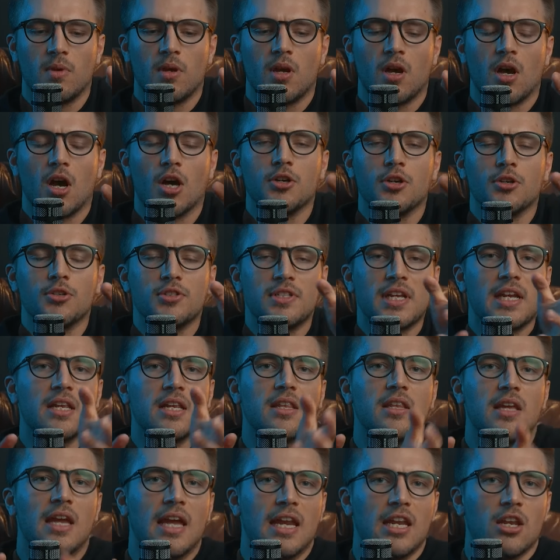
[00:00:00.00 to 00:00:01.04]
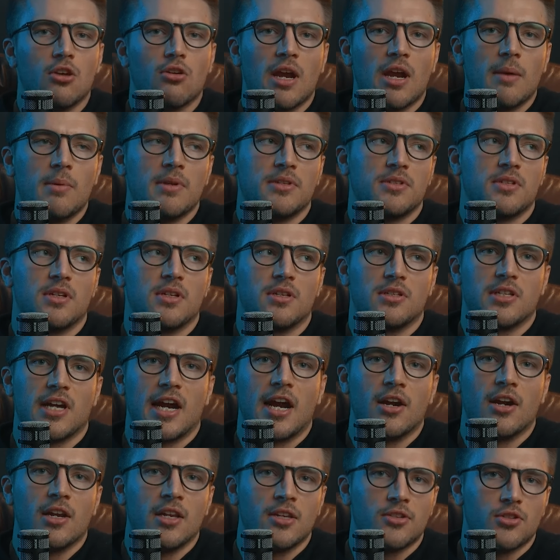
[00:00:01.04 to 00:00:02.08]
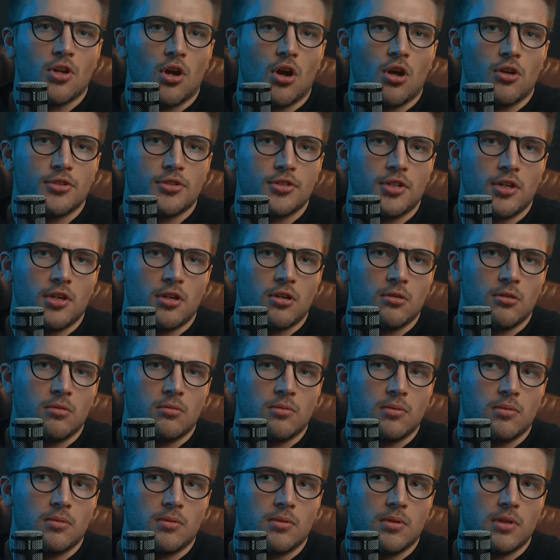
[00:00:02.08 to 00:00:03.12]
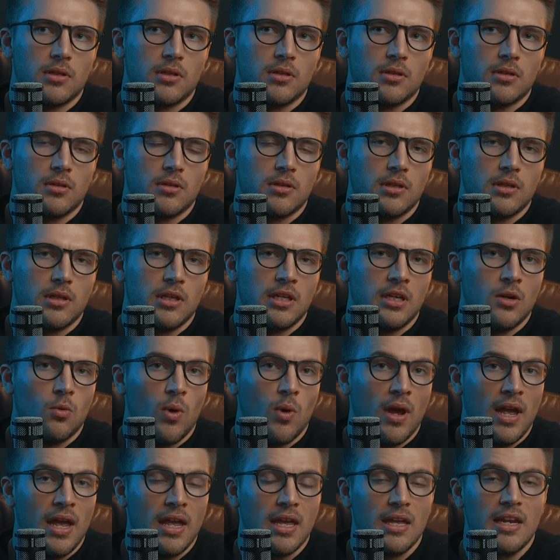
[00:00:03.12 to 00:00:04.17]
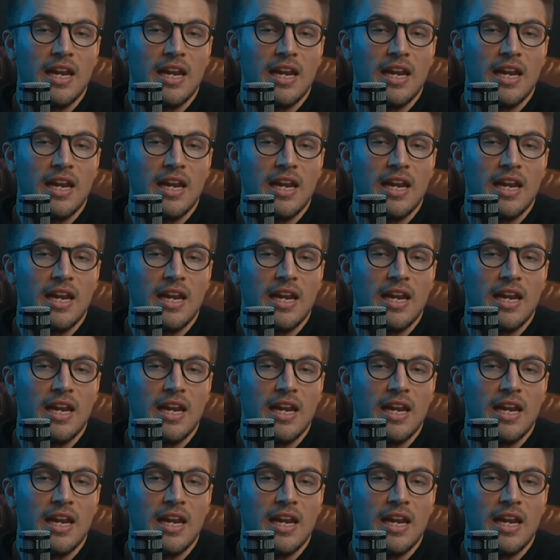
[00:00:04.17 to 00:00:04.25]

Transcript: understanding the Enneagram in its entirety is also, in a way, an